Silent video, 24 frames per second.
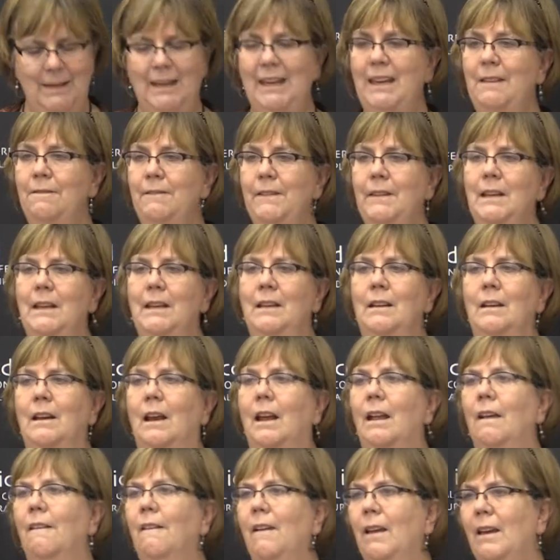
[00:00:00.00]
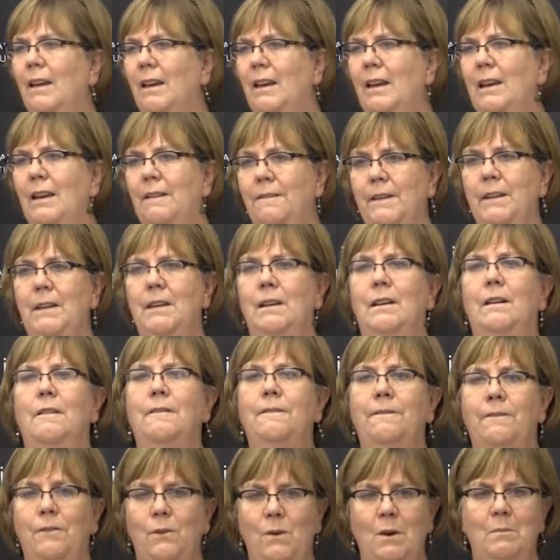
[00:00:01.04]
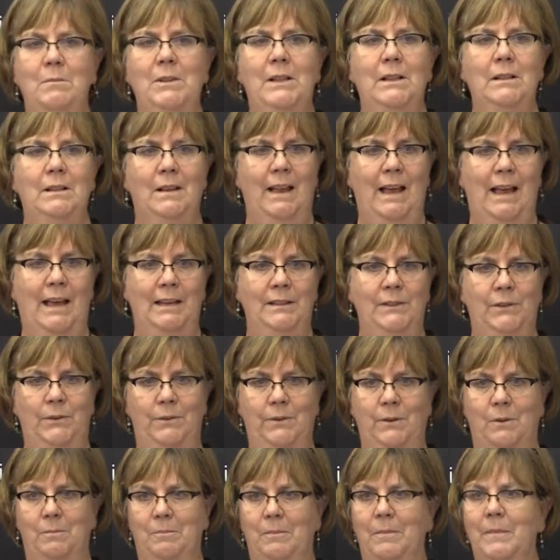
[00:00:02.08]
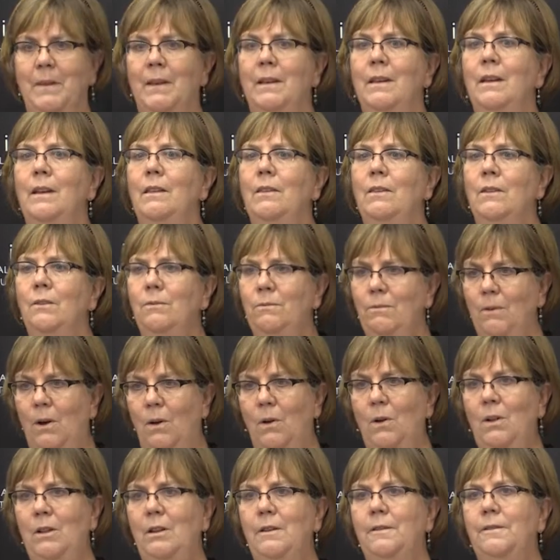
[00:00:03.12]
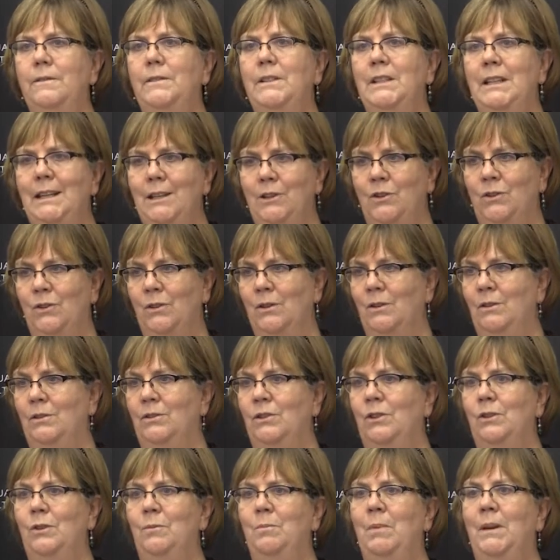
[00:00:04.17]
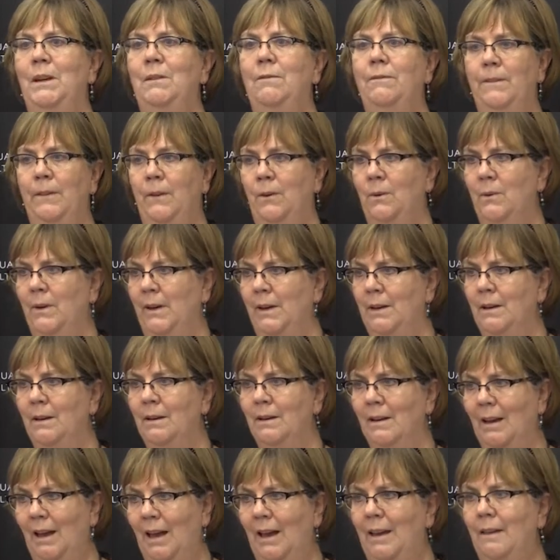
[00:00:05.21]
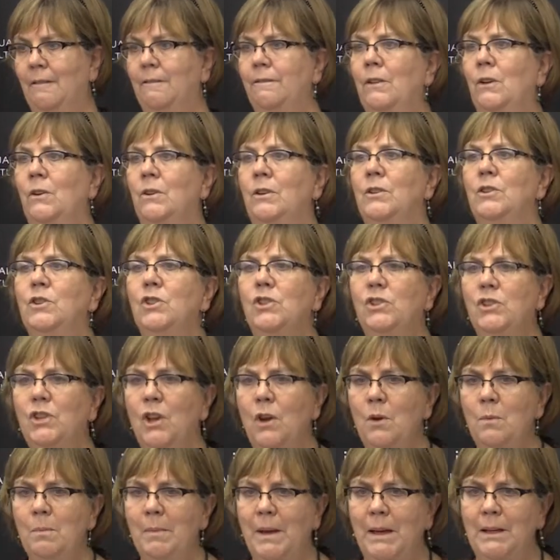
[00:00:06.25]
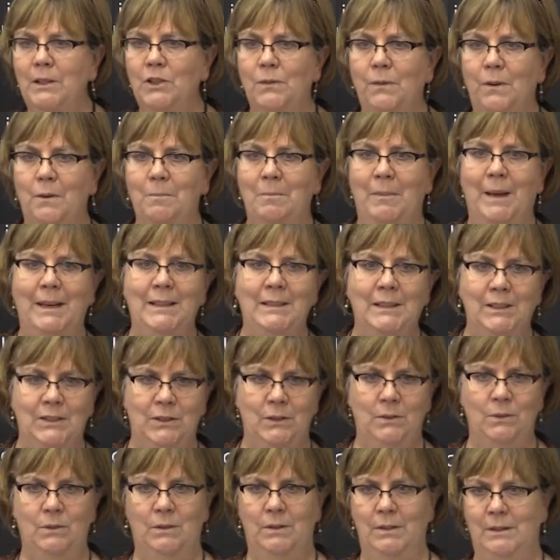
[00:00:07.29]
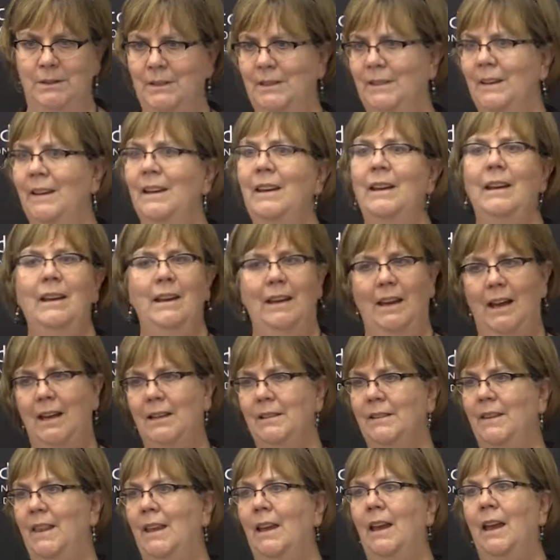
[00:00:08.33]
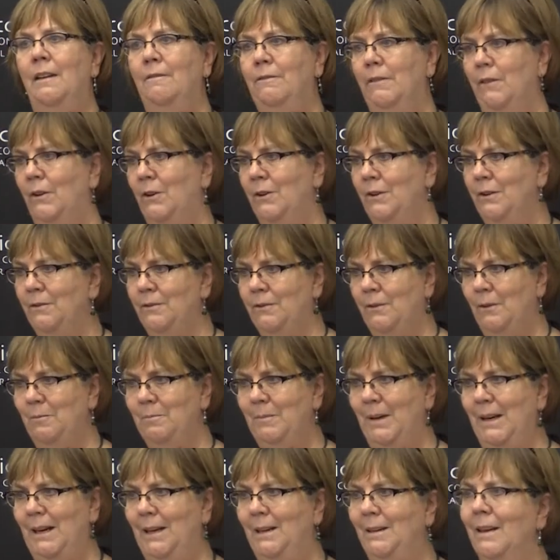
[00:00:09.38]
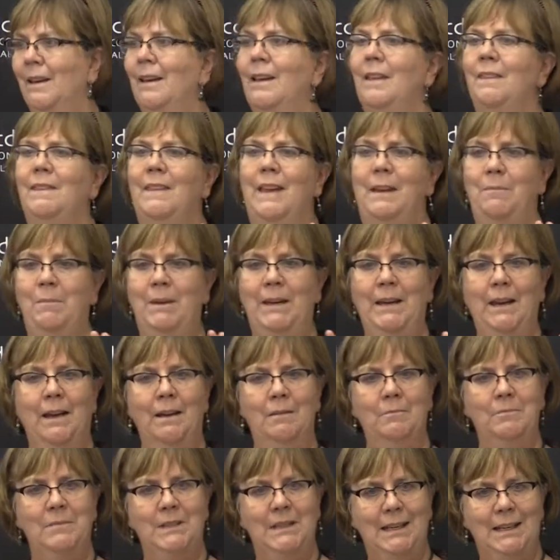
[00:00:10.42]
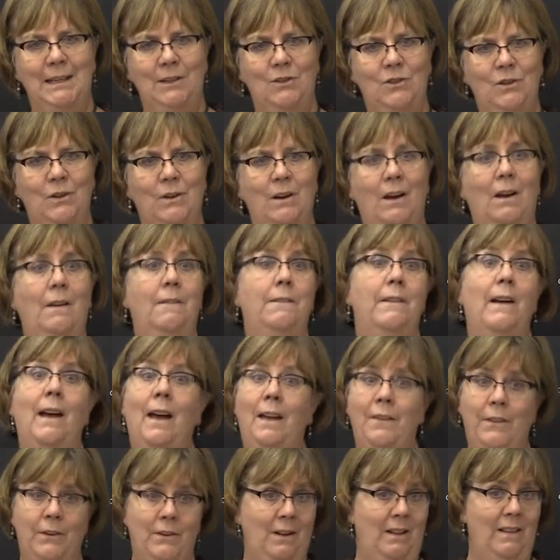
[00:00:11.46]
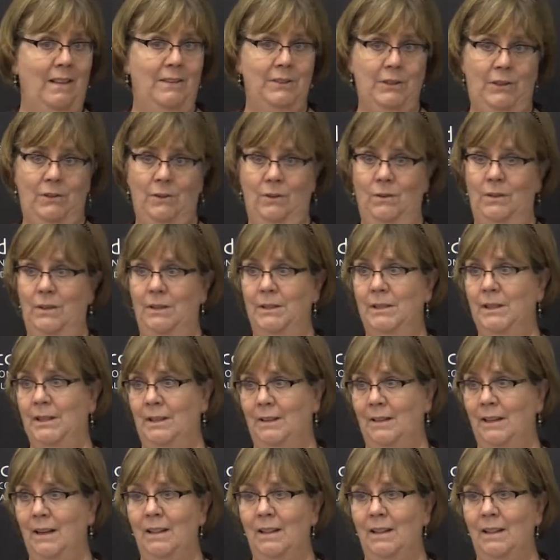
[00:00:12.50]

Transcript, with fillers: even in a even in a formal classroom, the role of teacher should be fluid. I have learned so much from my students as they have learned from me. They become teacher of other students in the